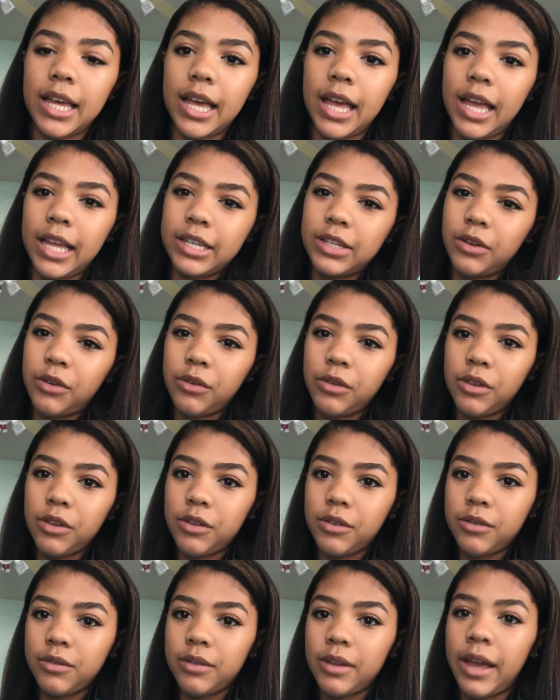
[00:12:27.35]
I don't
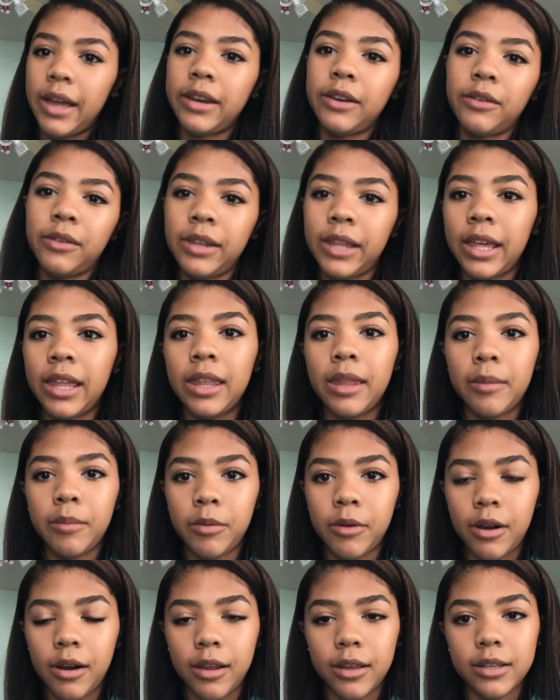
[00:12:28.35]
like lip
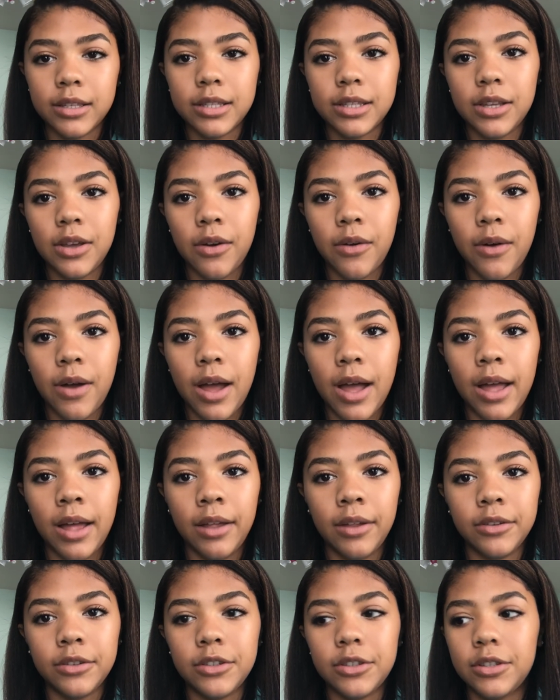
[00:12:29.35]
products, so
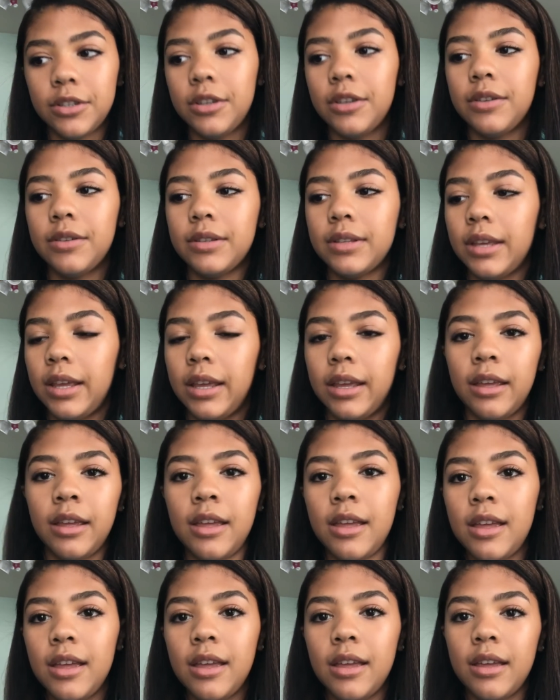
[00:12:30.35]
I'll just use like
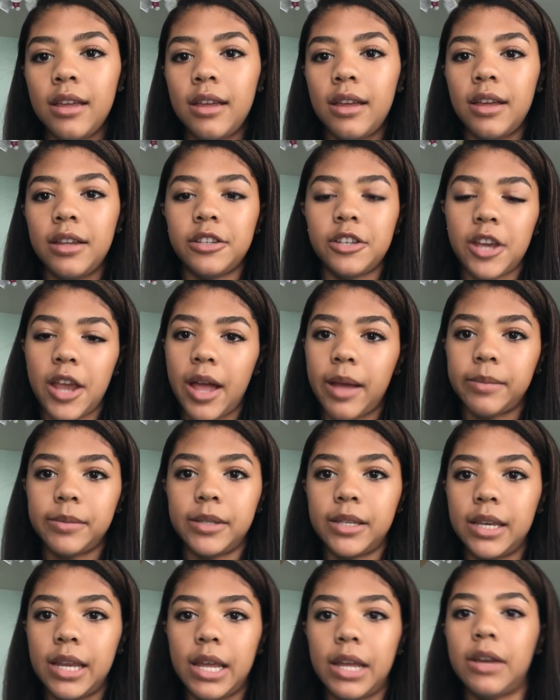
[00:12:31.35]
a
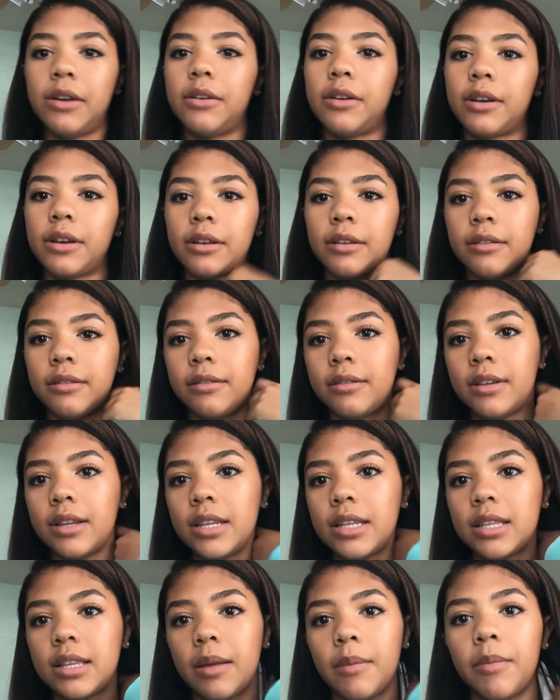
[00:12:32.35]
chapstick or
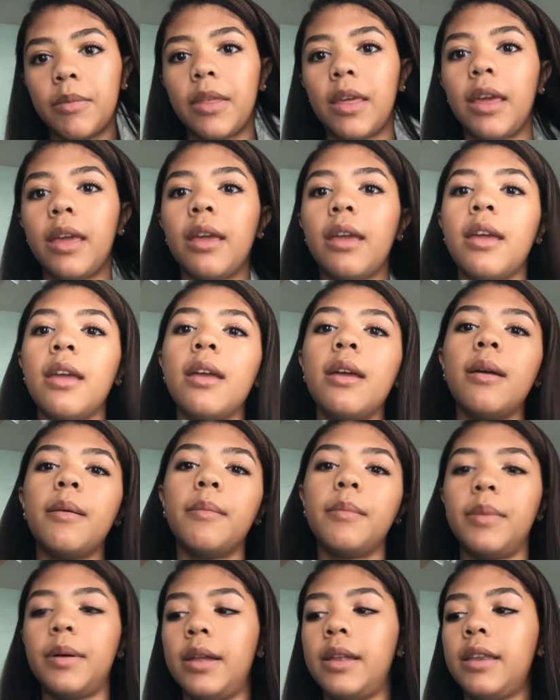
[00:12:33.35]
something.
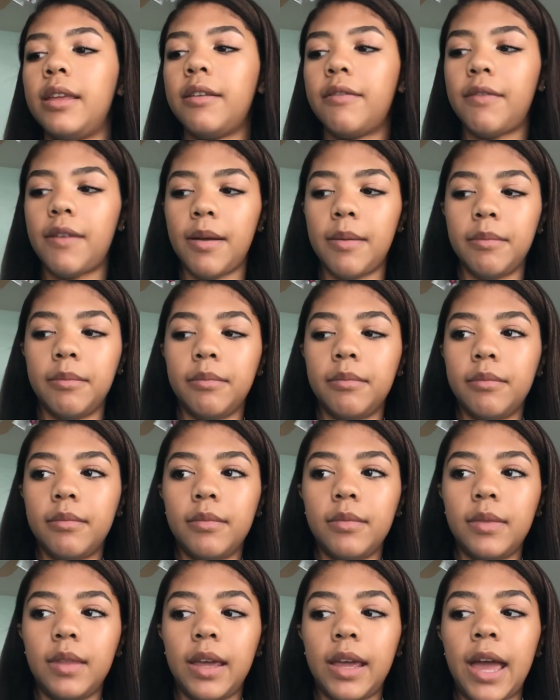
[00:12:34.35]
But if I'm
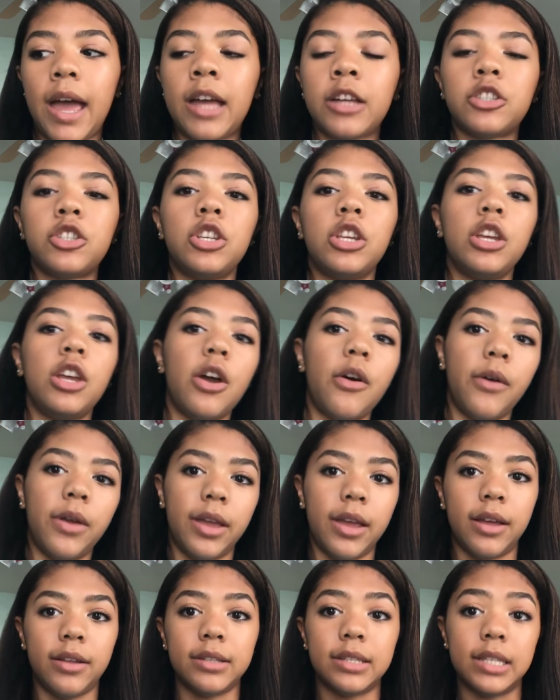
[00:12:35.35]
like actually
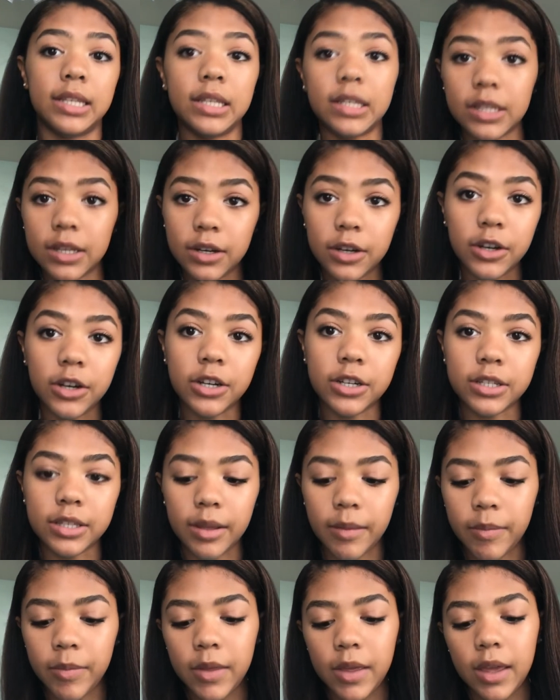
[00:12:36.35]
going out to dinner or
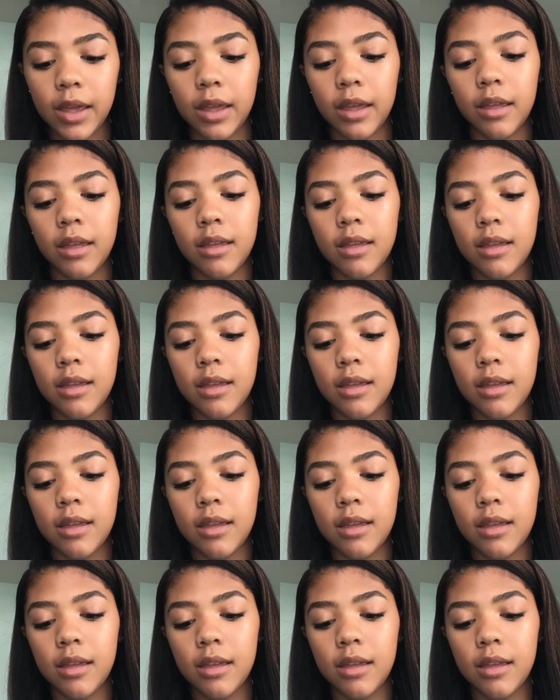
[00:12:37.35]
something,